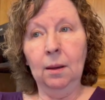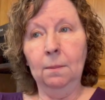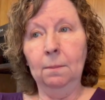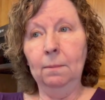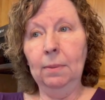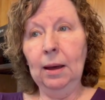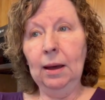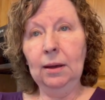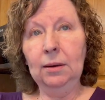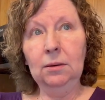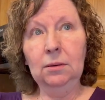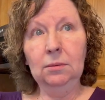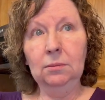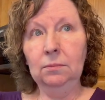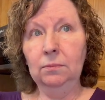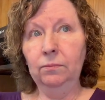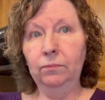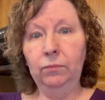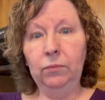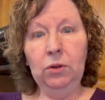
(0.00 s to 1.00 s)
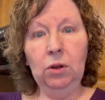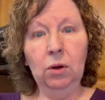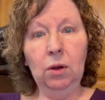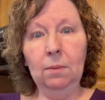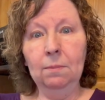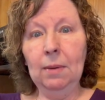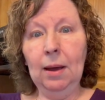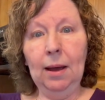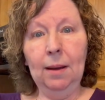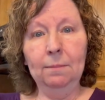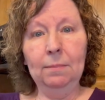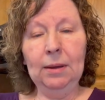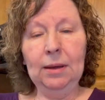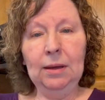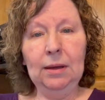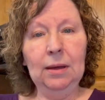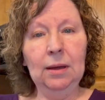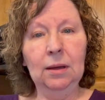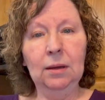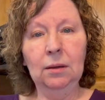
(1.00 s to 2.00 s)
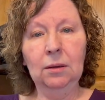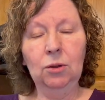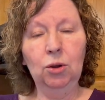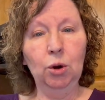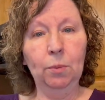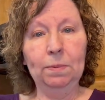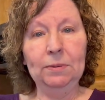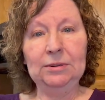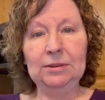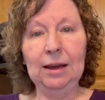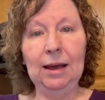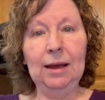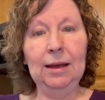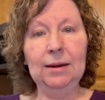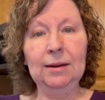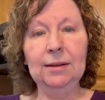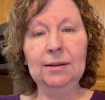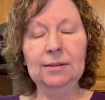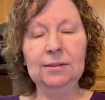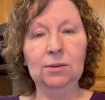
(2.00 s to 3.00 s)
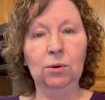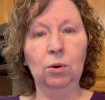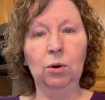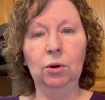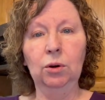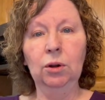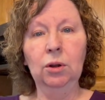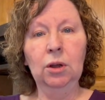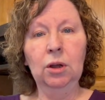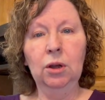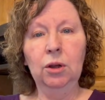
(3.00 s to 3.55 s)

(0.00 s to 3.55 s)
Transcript: But, it might be your potatoes or